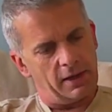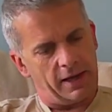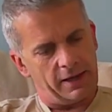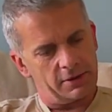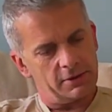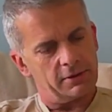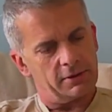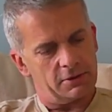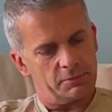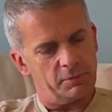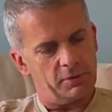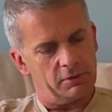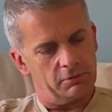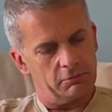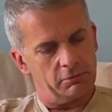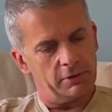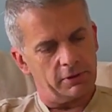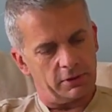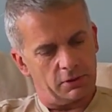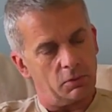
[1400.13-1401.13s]
actually, it's
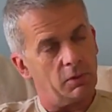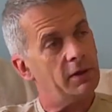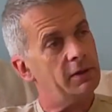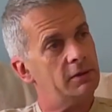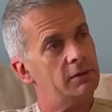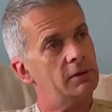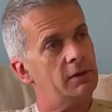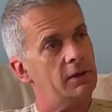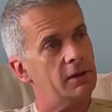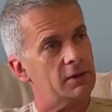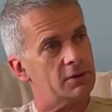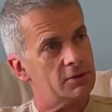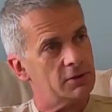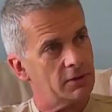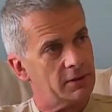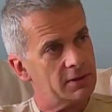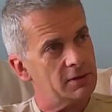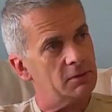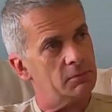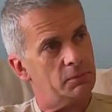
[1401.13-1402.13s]
been really quite an
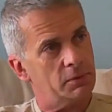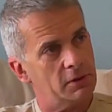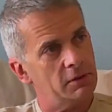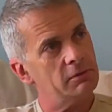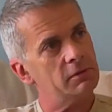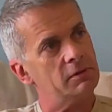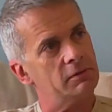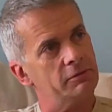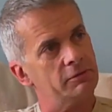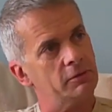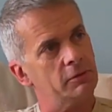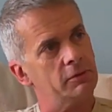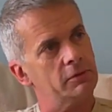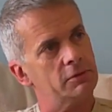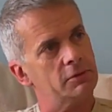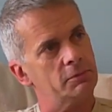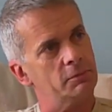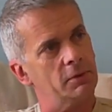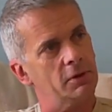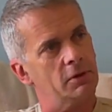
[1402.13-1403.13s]
exciting period for
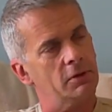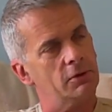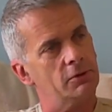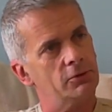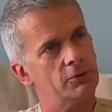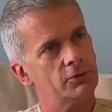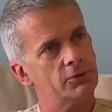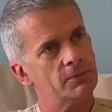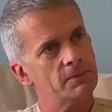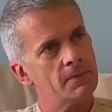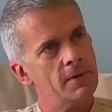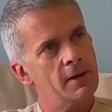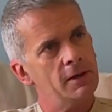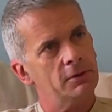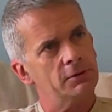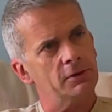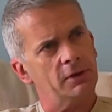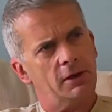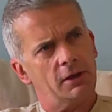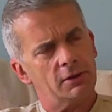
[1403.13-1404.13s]
us because
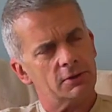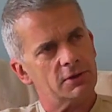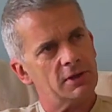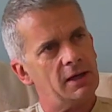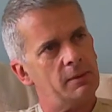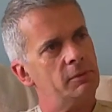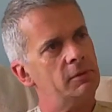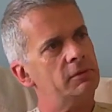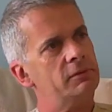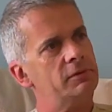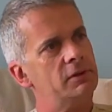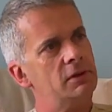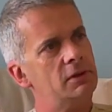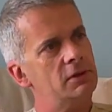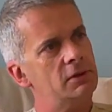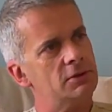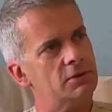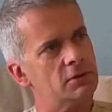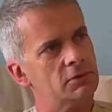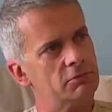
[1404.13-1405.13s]
the last couple of
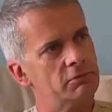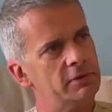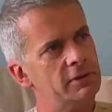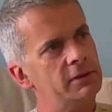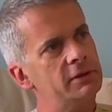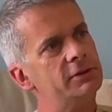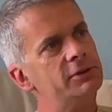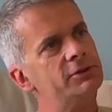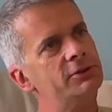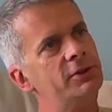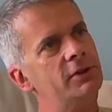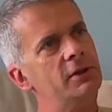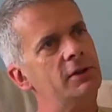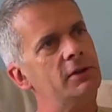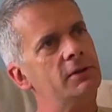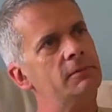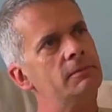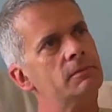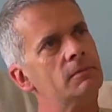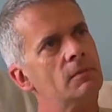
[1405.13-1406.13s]
years has really
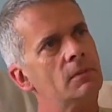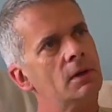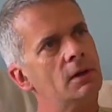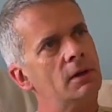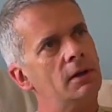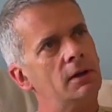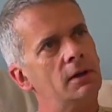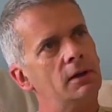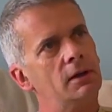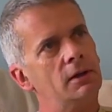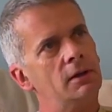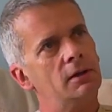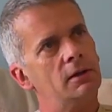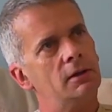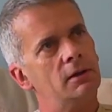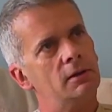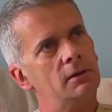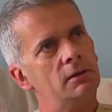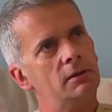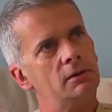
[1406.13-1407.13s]
seen
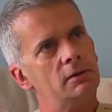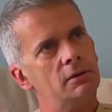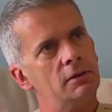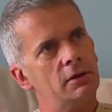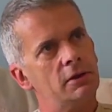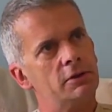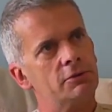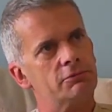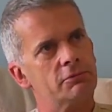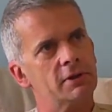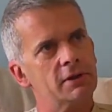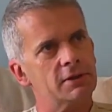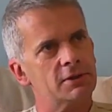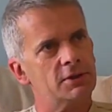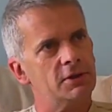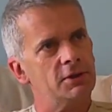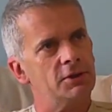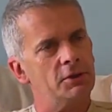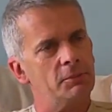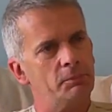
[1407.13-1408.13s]
uh, has really
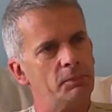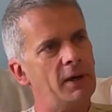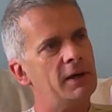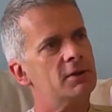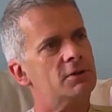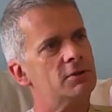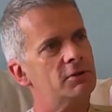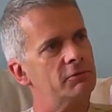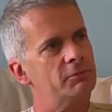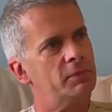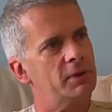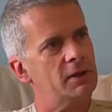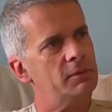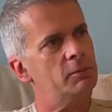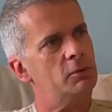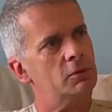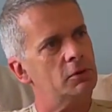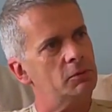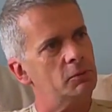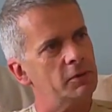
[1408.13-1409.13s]
seen the base of
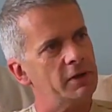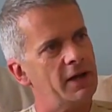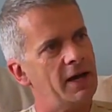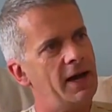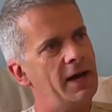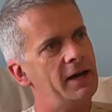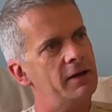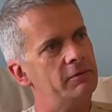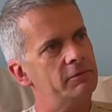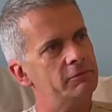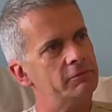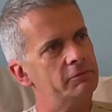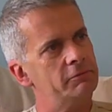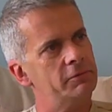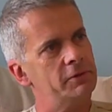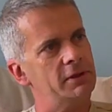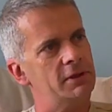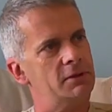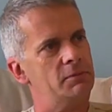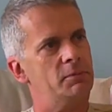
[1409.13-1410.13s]
people that we have
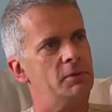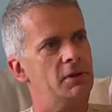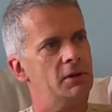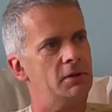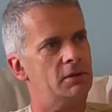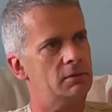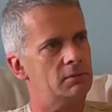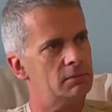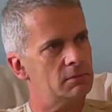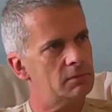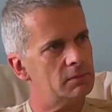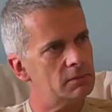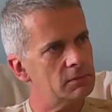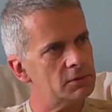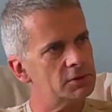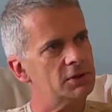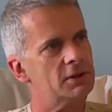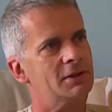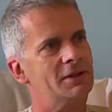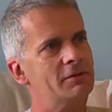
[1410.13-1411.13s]
really being
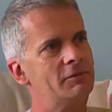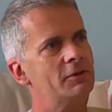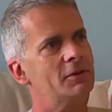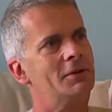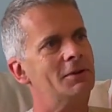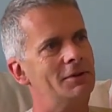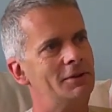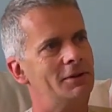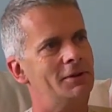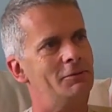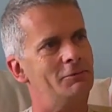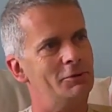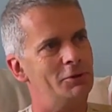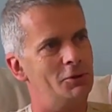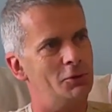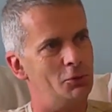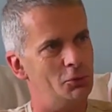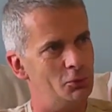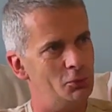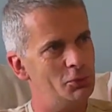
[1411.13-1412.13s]
significantly
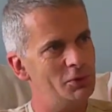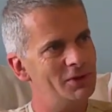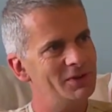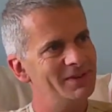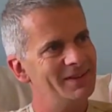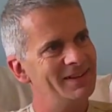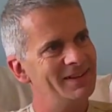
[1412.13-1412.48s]
renewed,